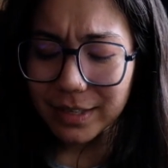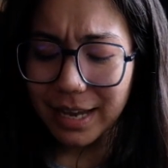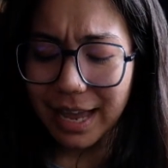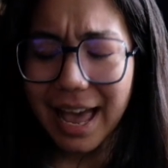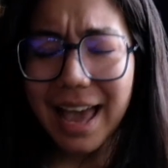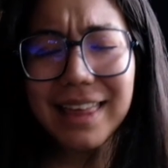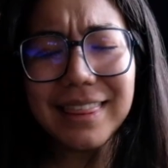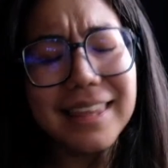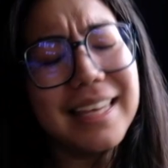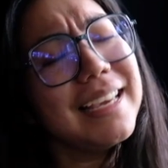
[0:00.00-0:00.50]

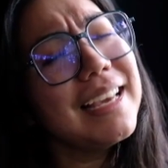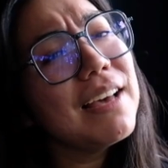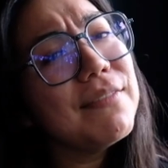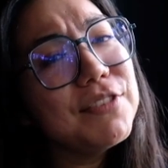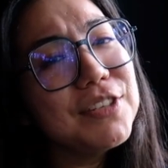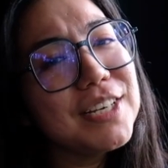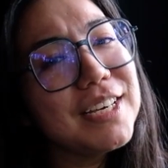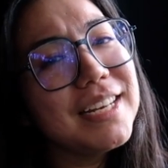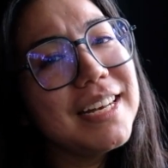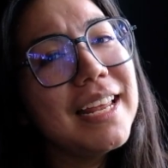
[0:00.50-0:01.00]
I think I've
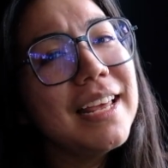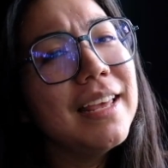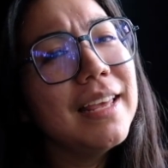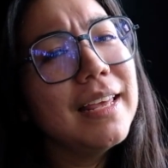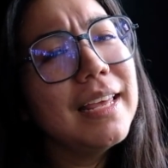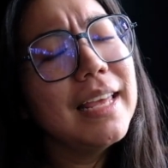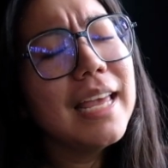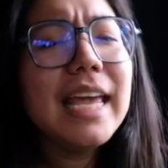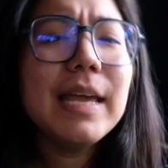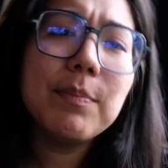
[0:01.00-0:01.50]
done
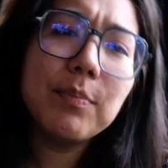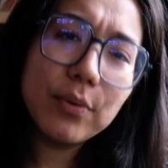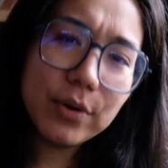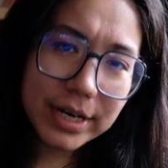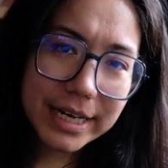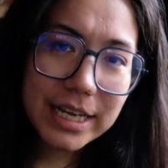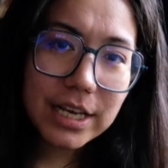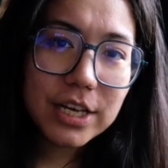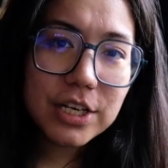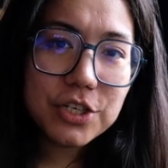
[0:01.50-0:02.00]
a
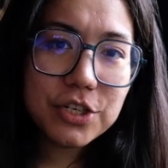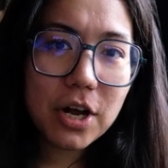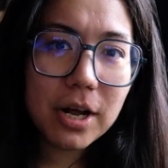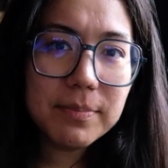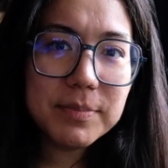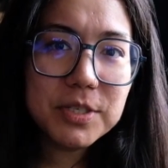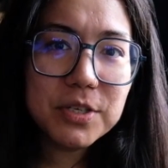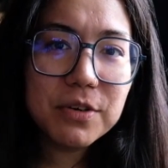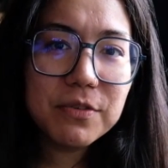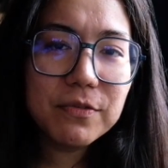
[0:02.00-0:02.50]
pretty good job
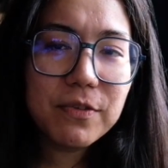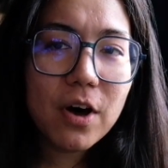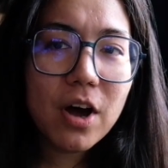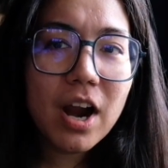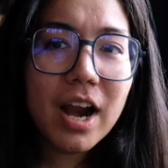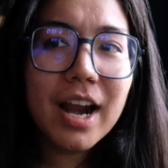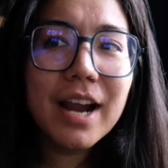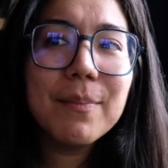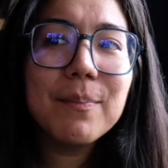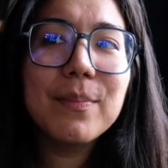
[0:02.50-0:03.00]
so
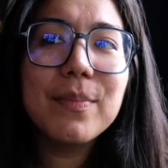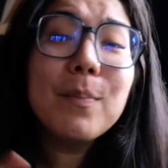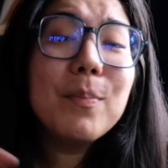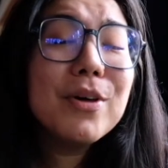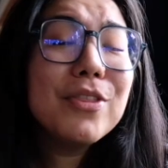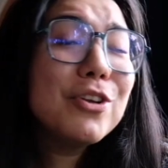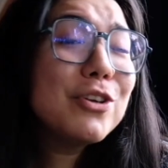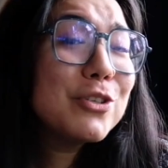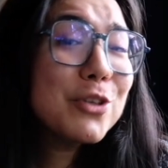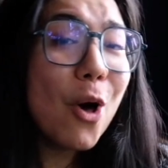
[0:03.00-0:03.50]
far,
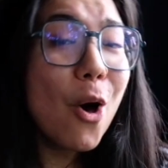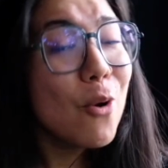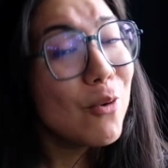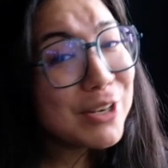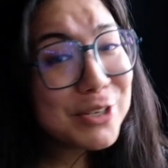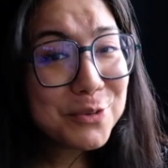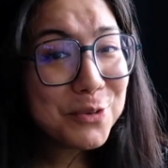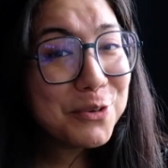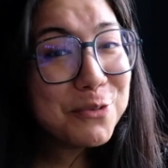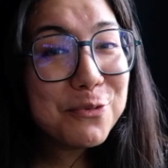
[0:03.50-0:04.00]
but there's
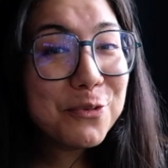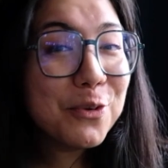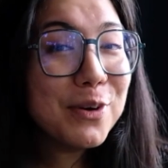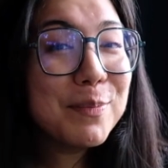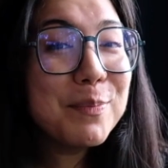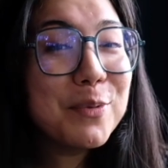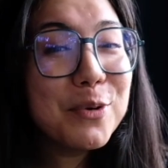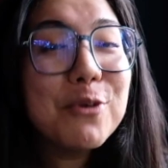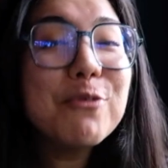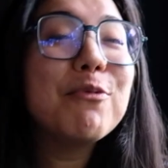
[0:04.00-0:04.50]
always room for
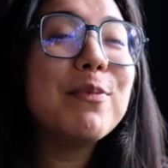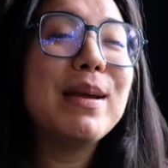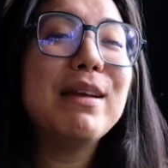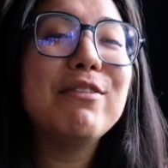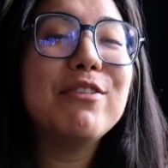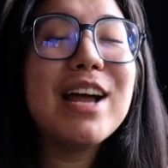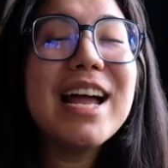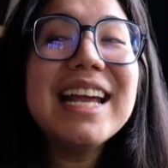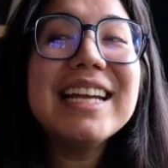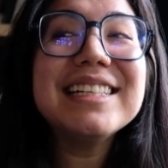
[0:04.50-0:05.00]
improvement,
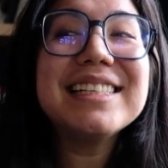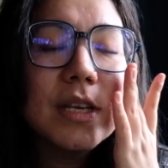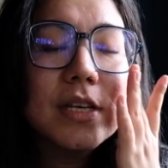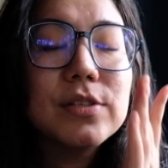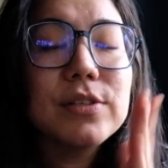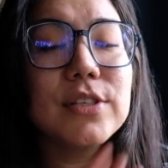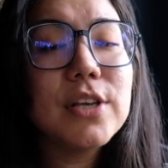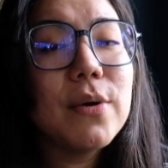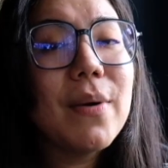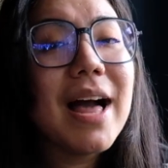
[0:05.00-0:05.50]
right?
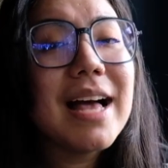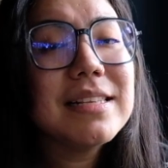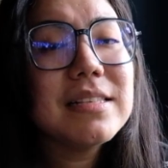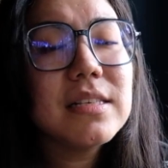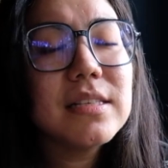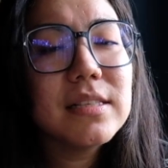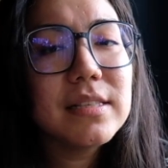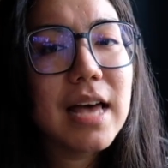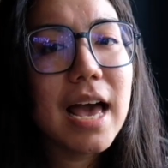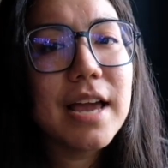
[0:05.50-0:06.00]
So as a
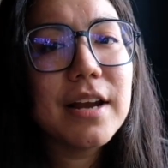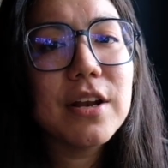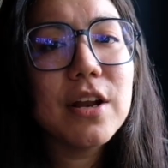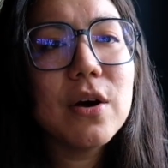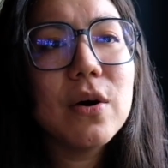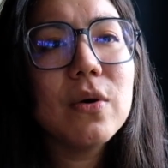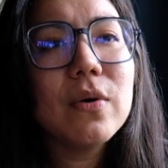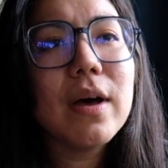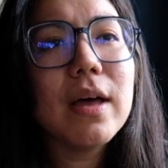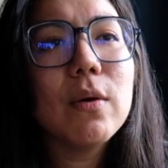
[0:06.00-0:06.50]
side
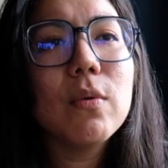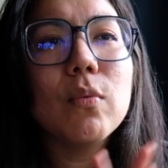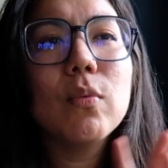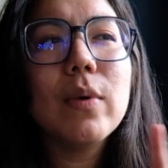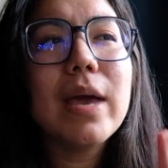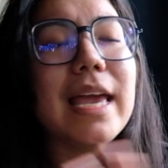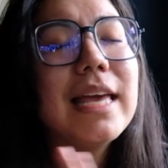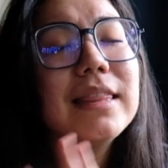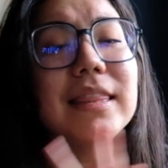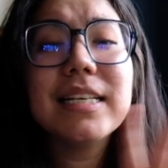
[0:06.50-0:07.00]
note,
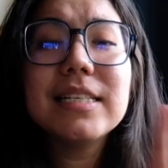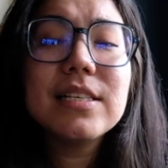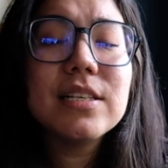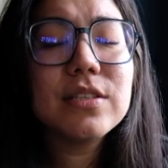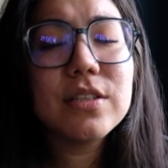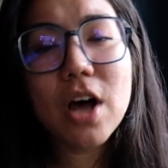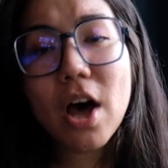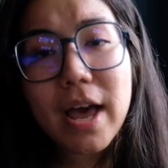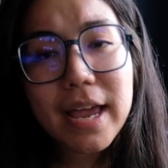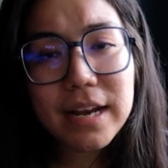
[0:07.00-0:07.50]
this is
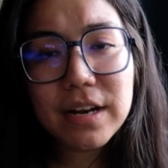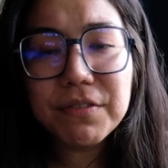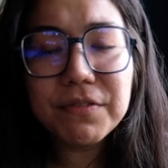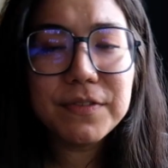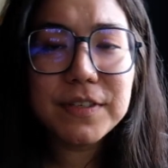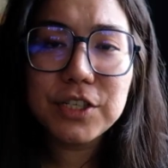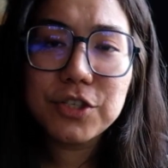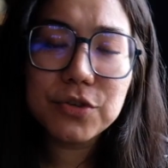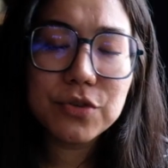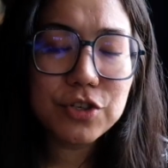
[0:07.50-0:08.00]
not an
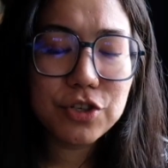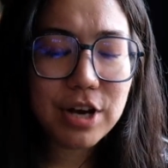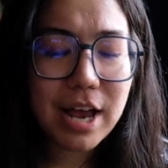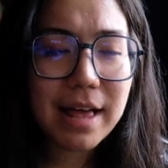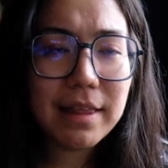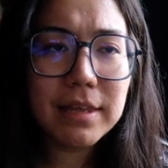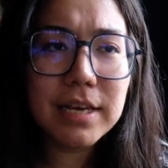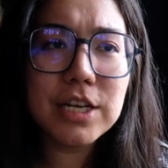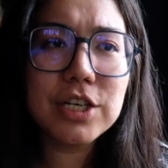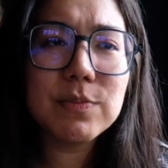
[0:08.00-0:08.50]
official
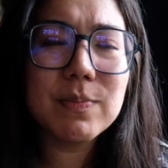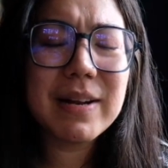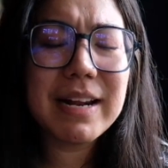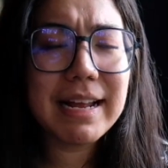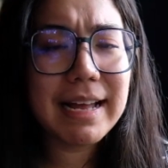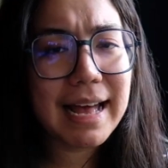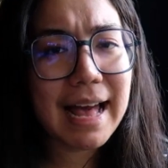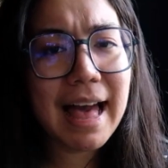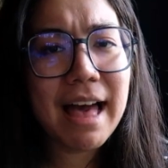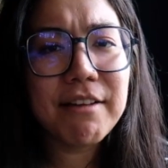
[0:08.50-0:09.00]
challenge, but I
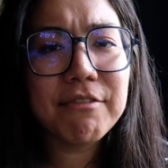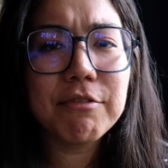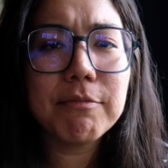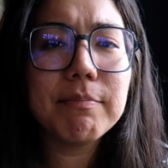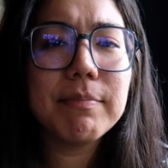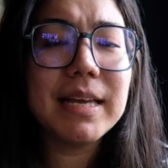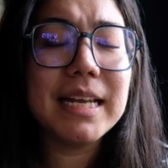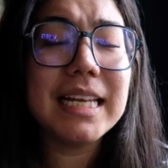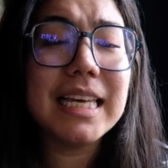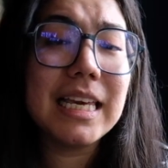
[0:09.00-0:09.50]
have
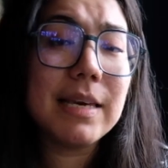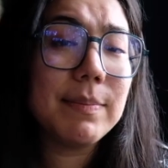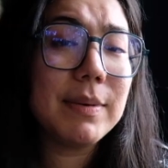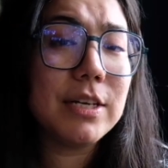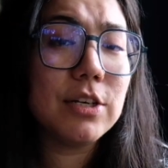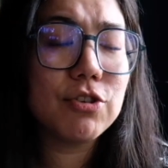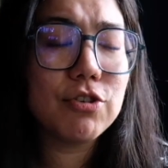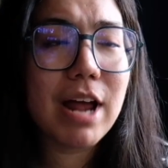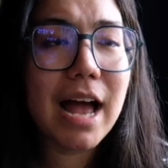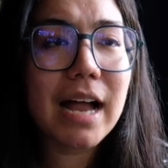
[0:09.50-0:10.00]
been
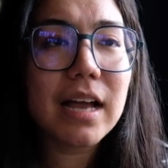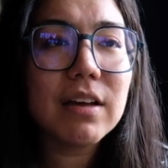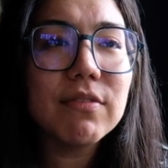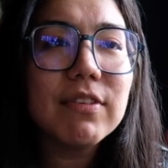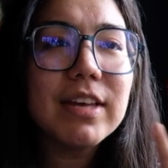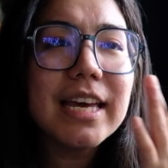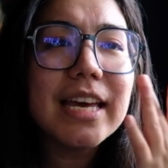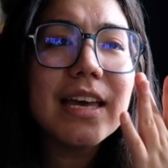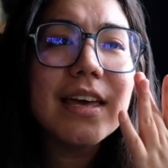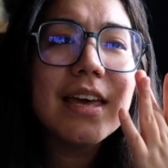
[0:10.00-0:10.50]
keeping track of
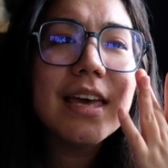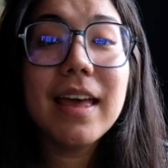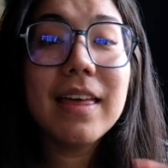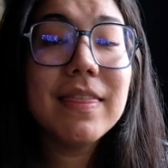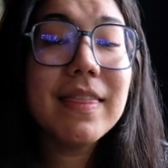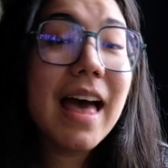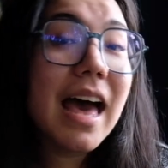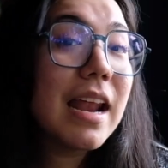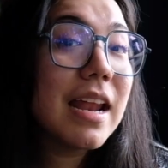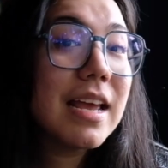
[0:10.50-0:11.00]
it,
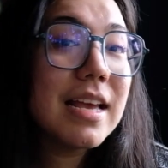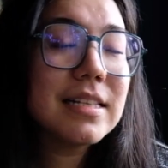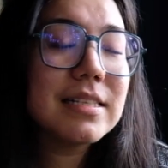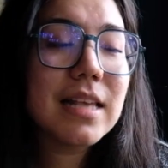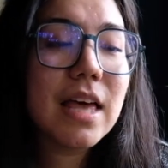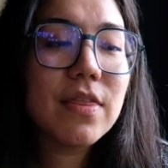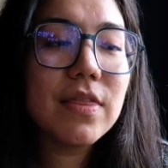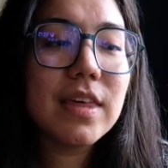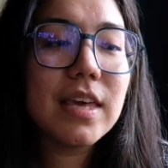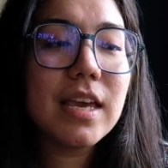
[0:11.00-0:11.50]
and that is
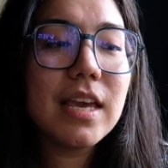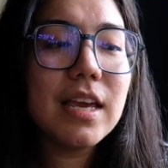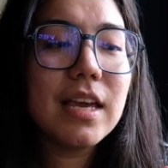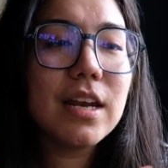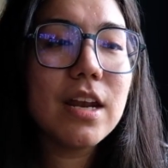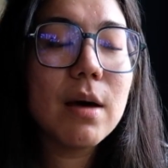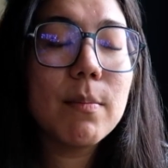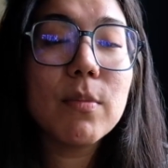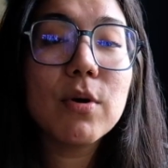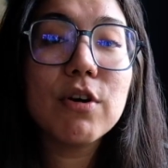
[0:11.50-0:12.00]
the
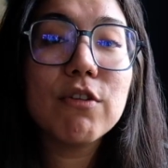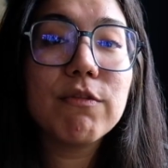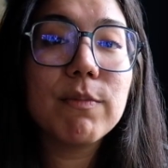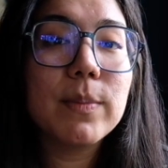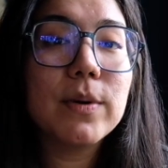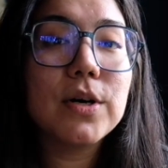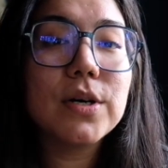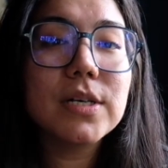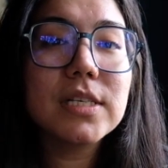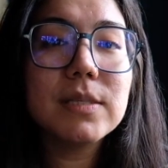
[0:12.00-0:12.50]
number of
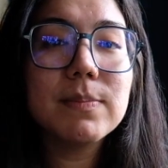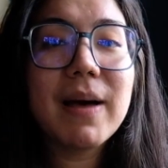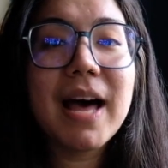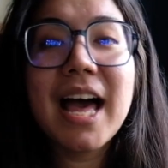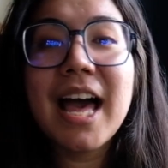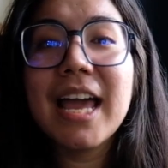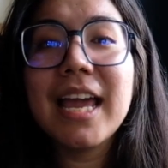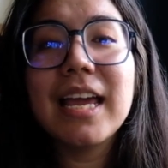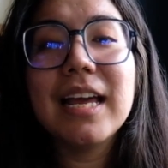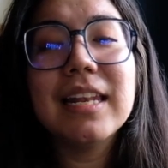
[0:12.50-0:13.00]
books
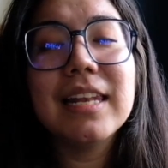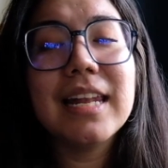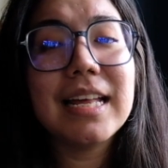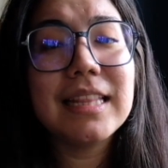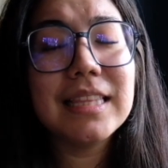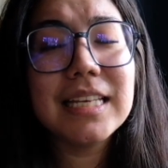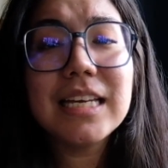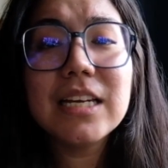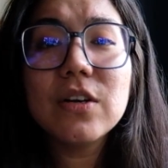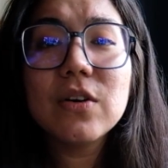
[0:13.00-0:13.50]
by
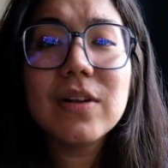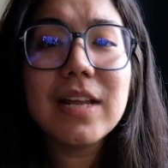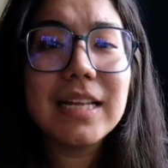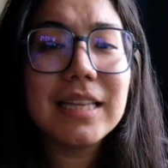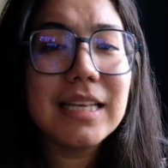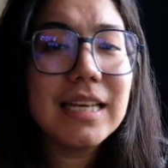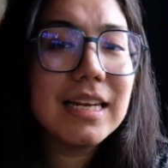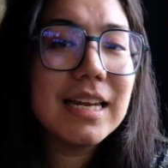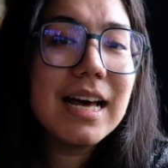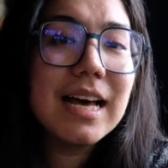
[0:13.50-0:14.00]
Latino,
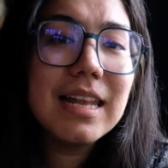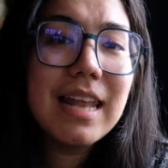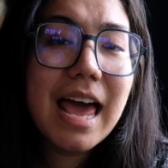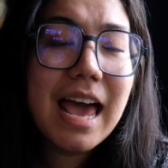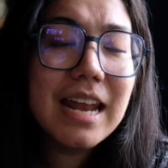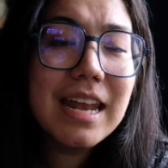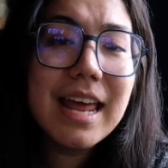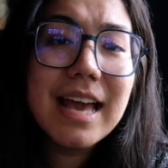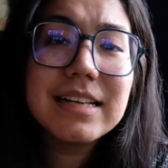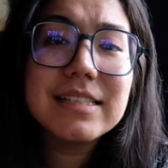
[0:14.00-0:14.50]
Latina,
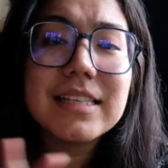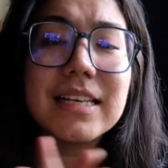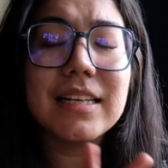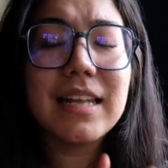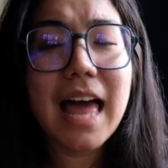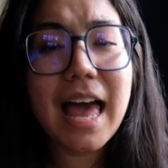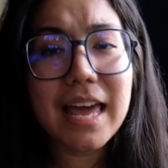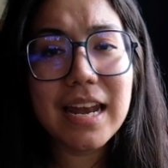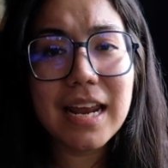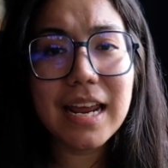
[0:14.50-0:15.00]
Latinx, and
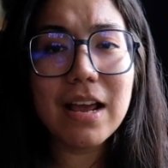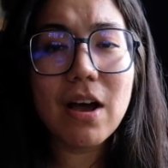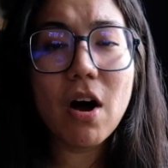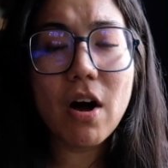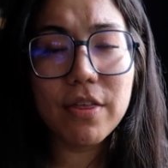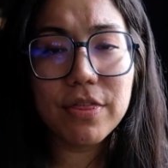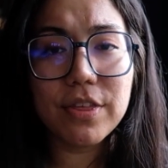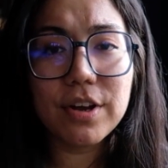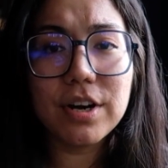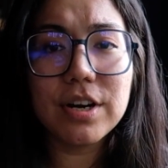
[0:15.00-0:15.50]
Latinate
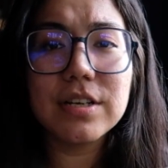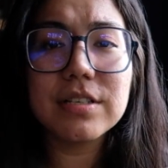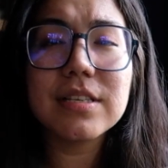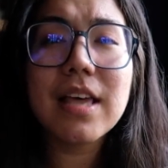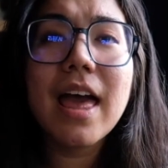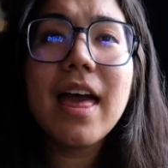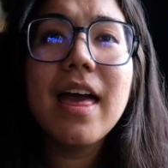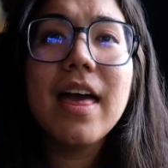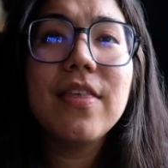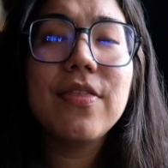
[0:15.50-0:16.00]
authors
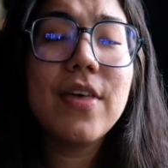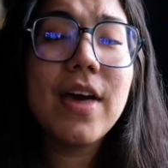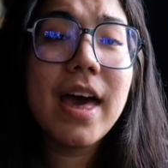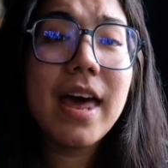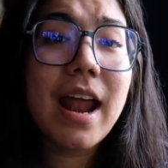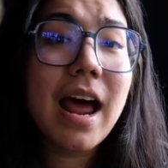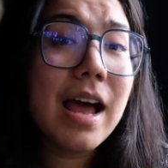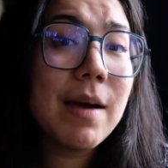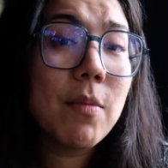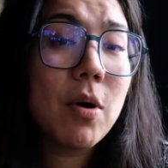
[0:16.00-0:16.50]
that
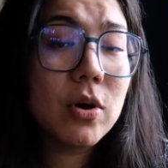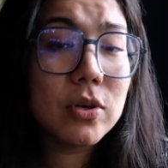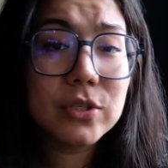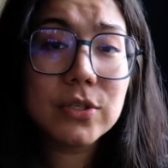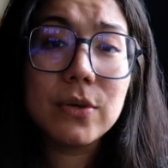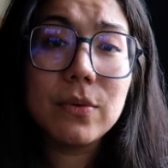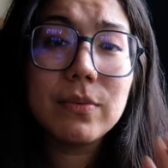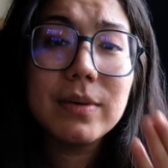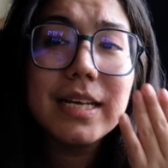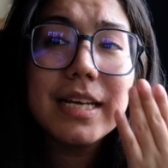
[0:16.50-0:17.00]
I'm
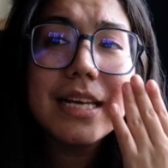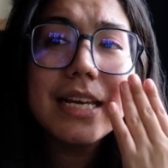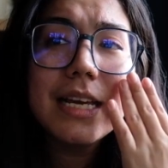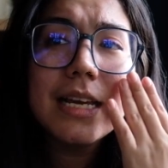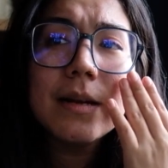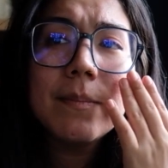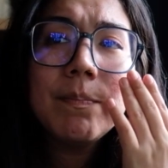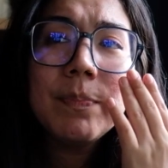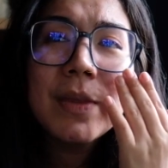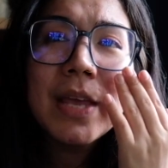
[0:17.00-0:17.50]
also
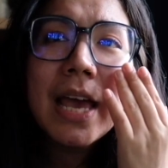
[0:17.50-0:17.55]
reading.